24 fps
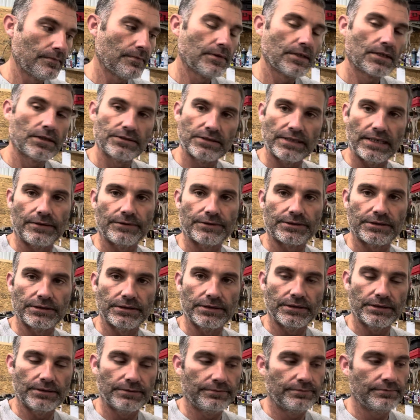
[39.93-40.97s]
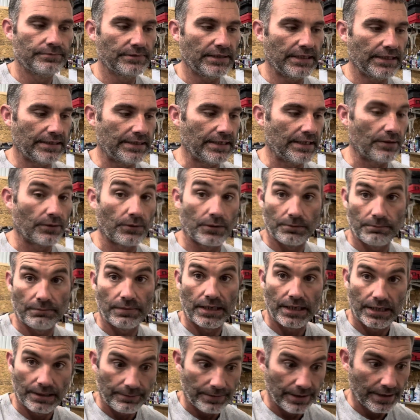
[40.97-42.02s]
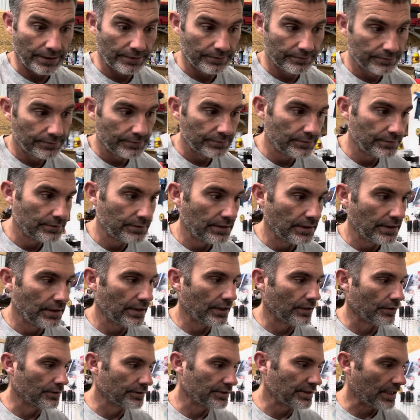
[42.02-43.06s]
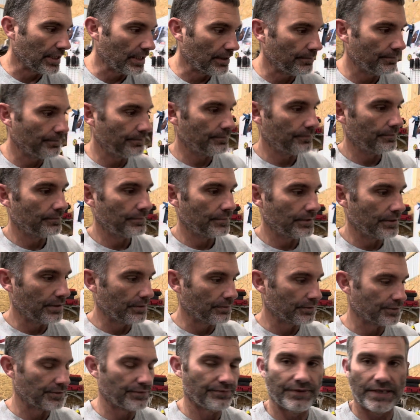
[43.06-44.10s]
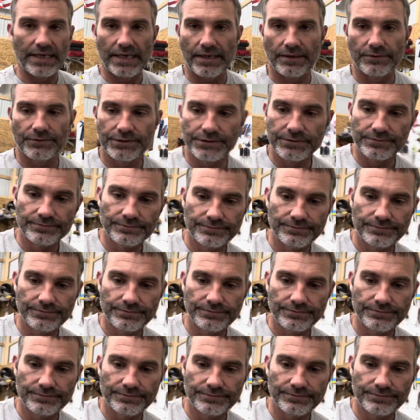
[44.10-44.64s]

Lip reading: So that was the leak down on the bottom end. And on top, it was the valves.